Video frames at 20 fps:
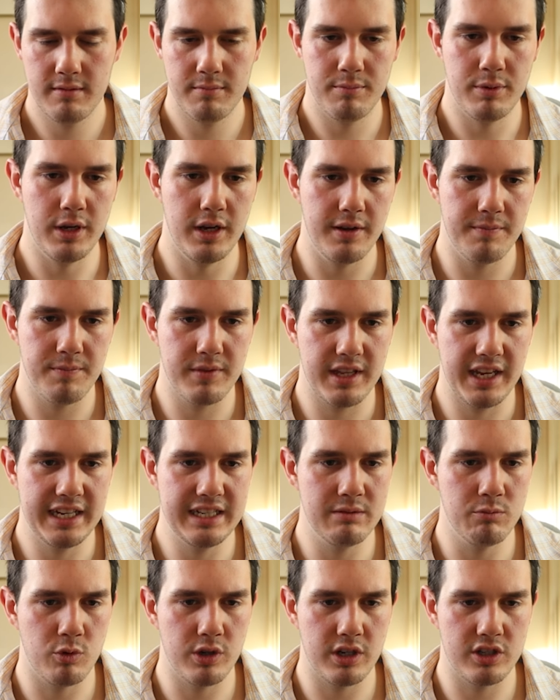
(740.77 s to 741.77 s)
But he
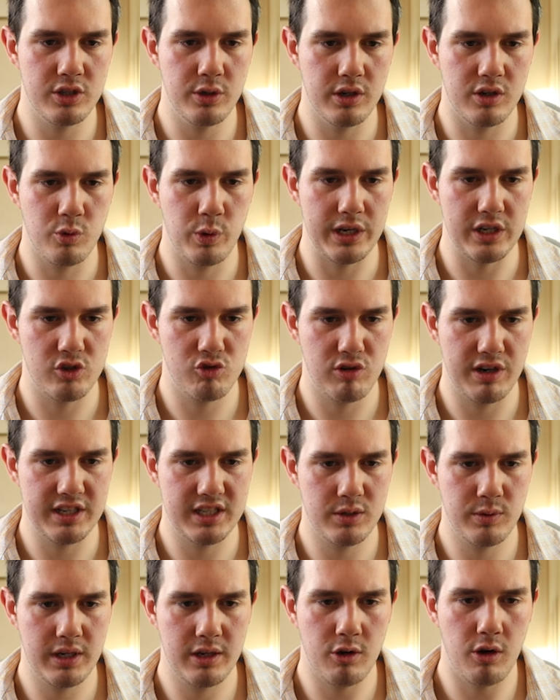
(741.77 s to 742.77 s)
didn't want to do a queen trade,
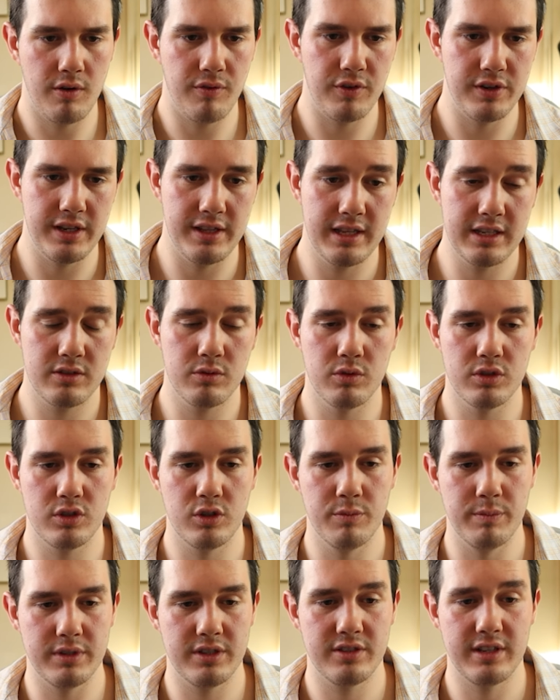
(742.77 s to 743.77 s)
so when I offered it, that's also
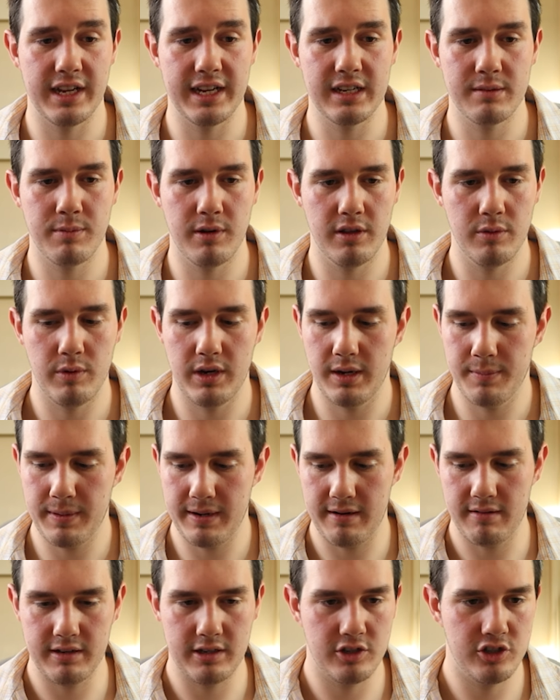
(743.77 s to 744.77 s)
a mistake, by the way.
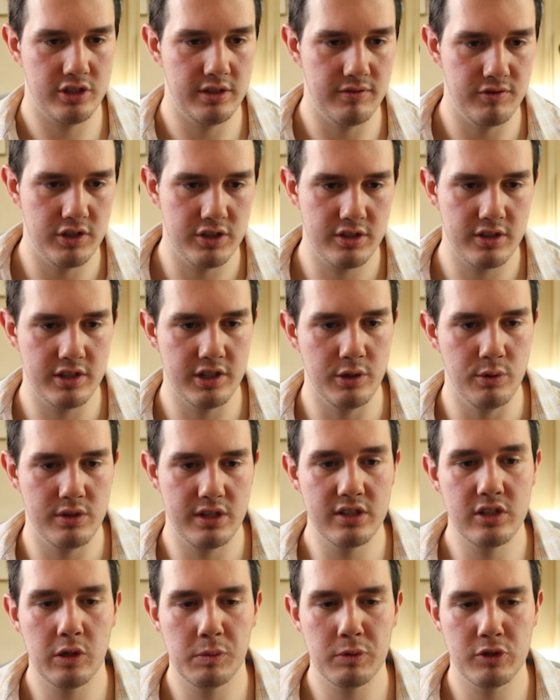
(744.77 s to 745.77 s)
Apparently I should have just used
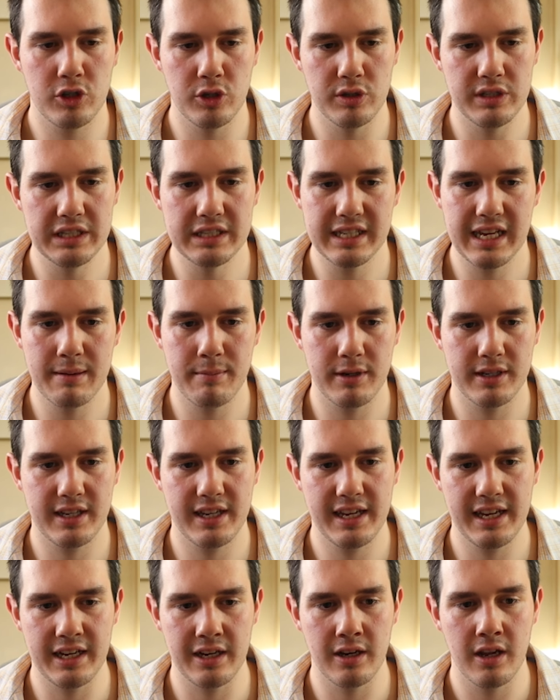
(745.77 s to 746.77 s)
this opportunity to get my
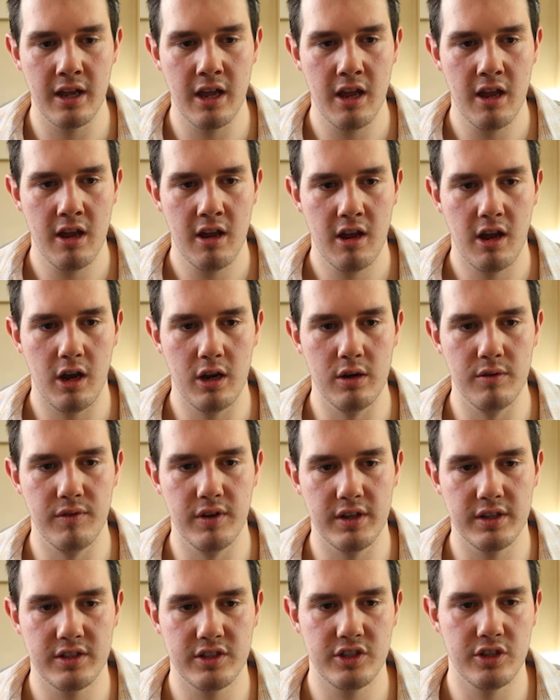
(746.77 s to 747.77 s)
king
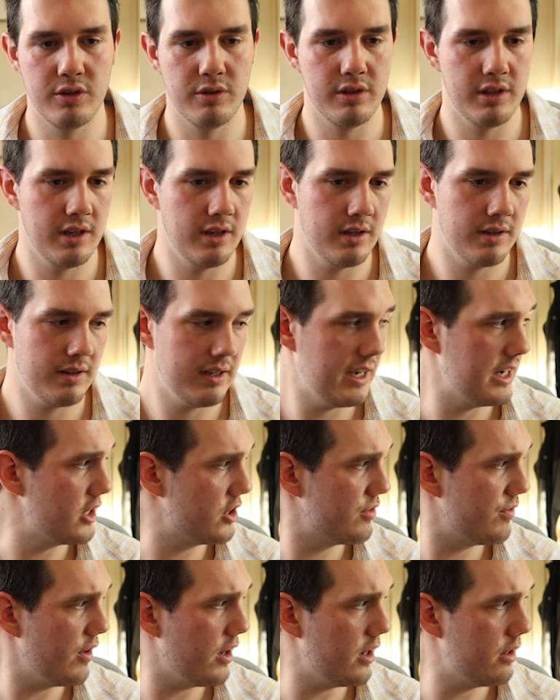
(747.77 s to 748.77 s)
over to the
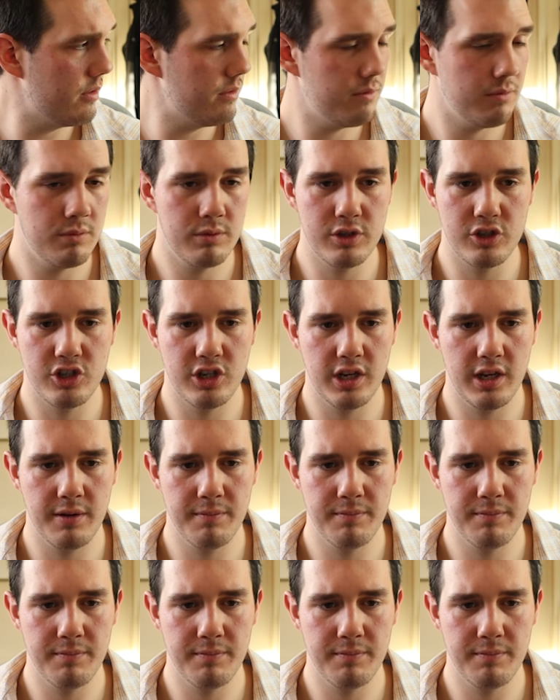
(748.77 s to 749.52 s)
h-file, which